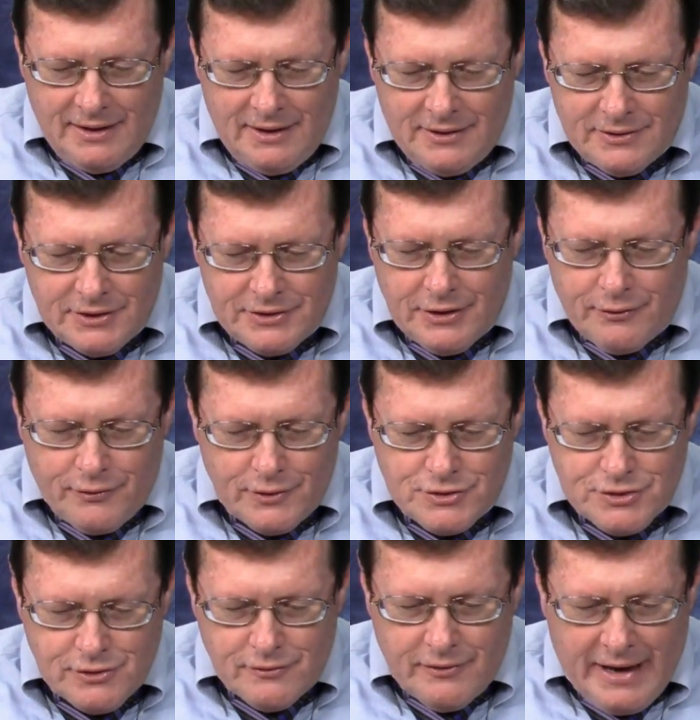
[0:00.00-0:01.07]
The difference
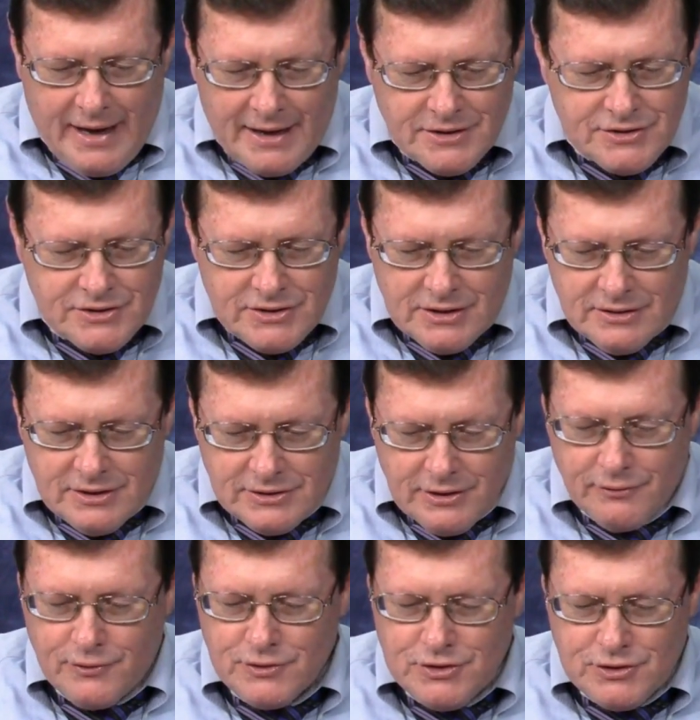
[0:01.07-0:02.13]
are vast. The
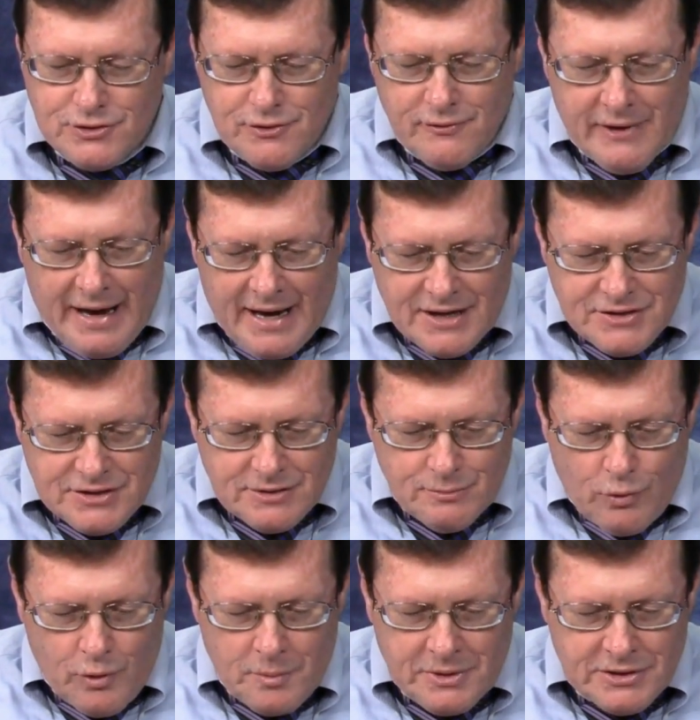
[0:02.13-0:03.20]
differences are vast, and
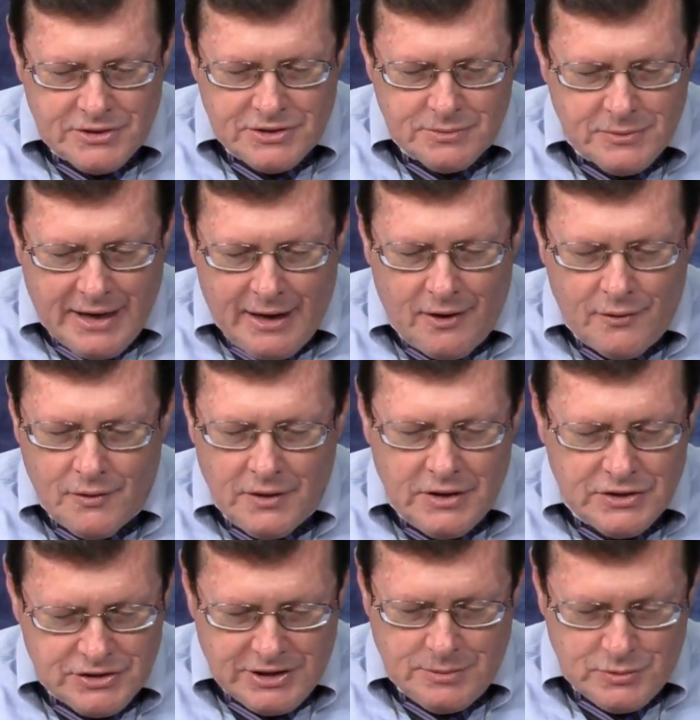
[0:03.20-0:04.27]
Mormonism now
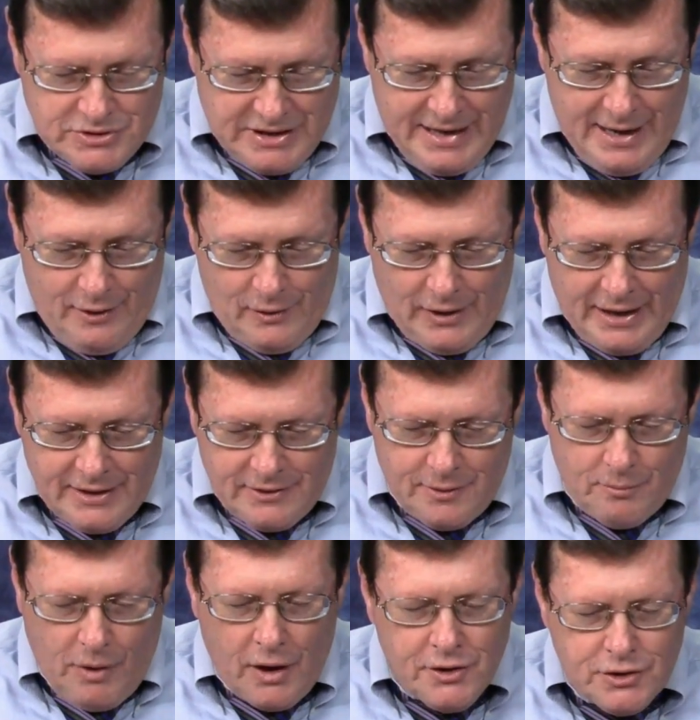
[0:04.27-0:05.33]
seems now like the
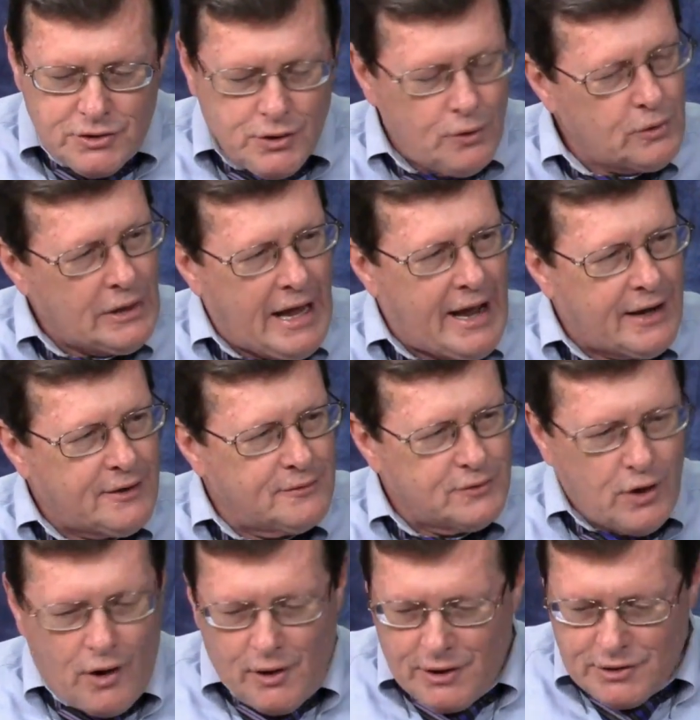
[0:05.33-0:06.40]
monotone lack of
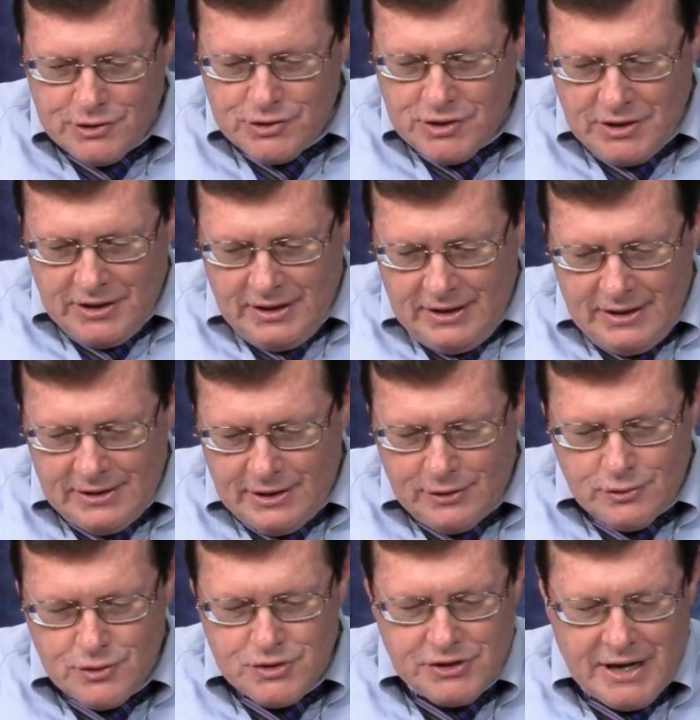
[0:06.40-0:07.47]
knowledge and
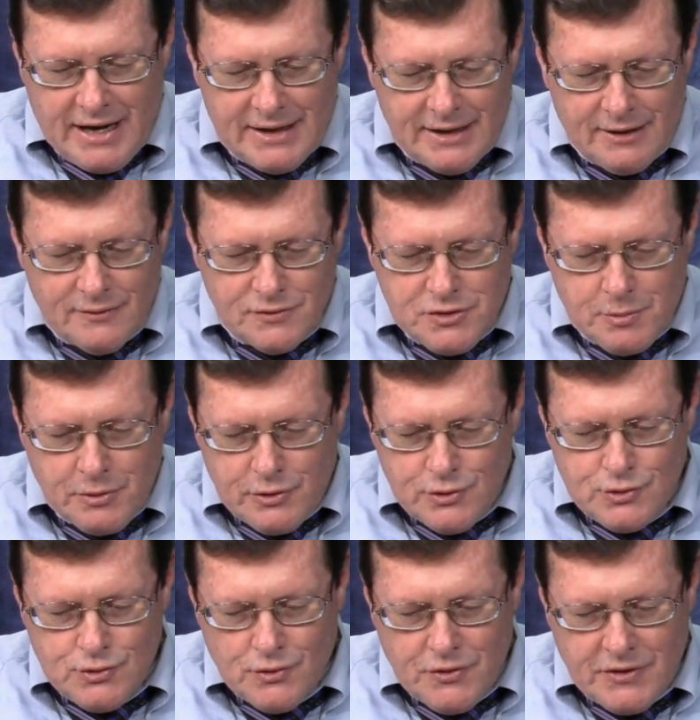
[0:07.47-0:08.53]
understanding of
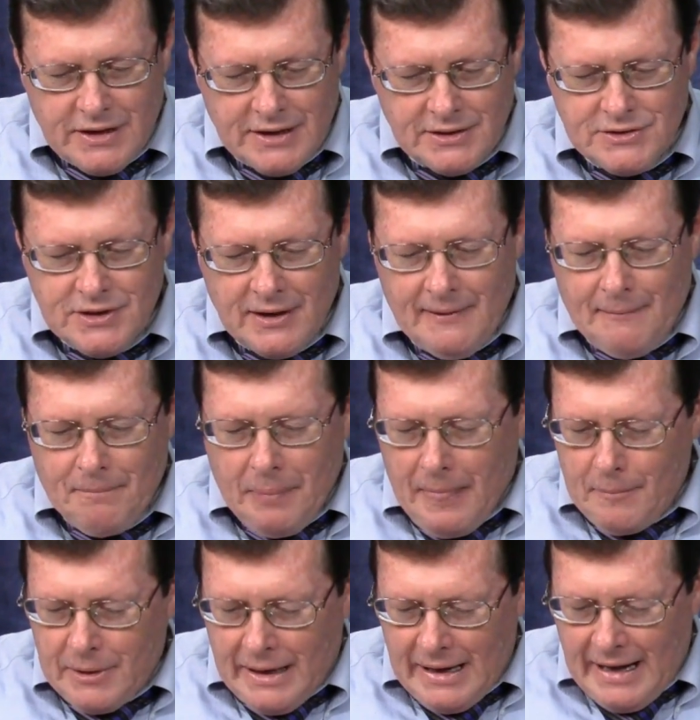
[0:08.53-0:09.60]
spiritual things.
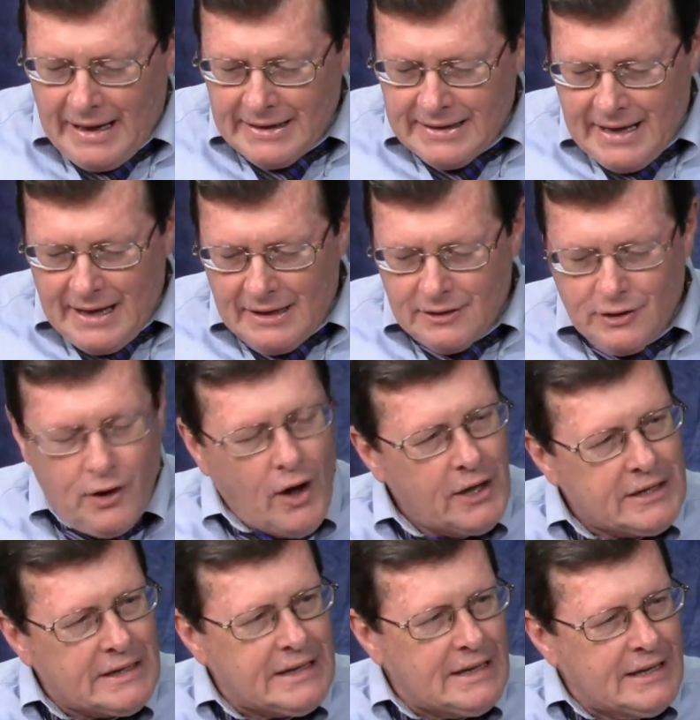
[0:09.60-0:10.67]
But I like that
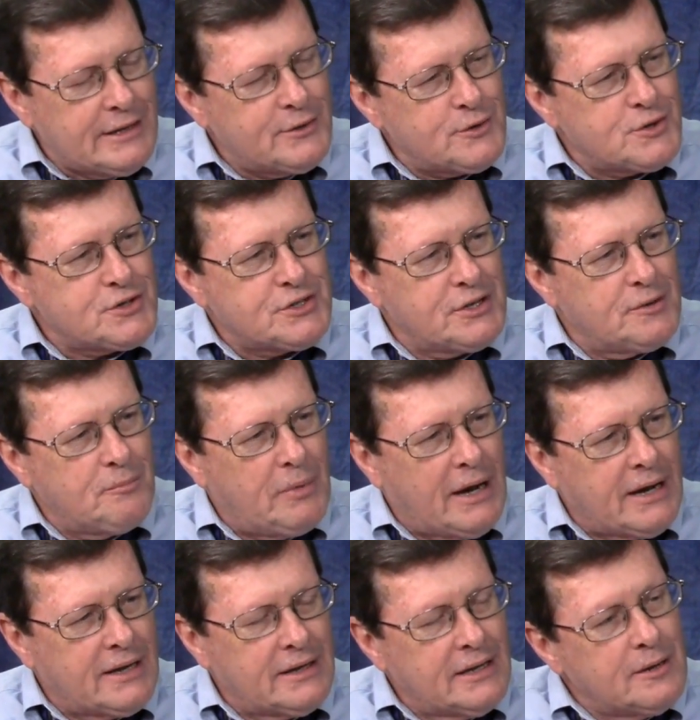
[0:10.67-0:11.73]
godly leadership
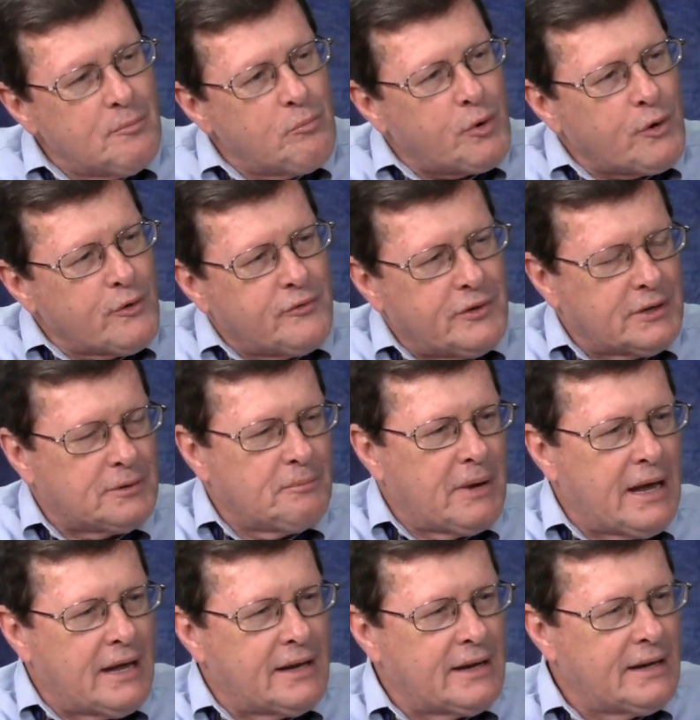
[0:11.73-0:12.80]
by imperfect
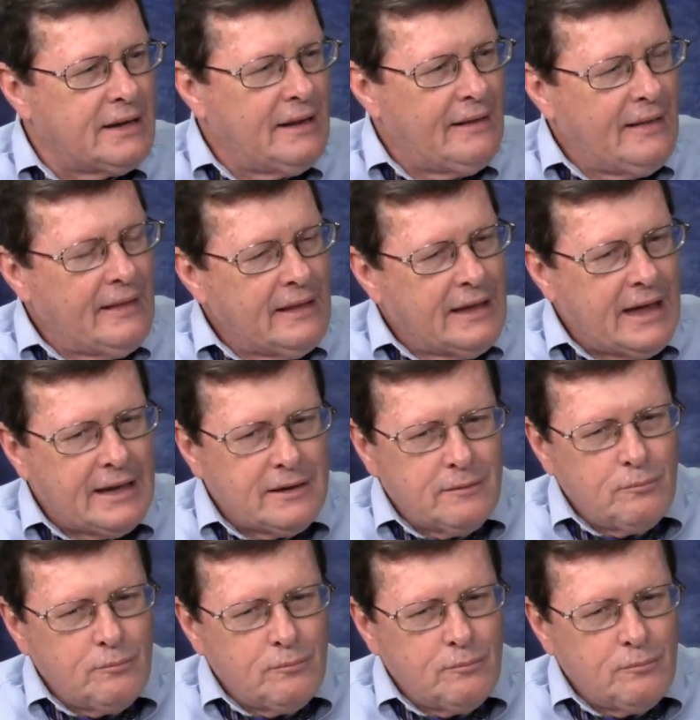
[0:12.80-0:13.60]
men. Mm-hmm. And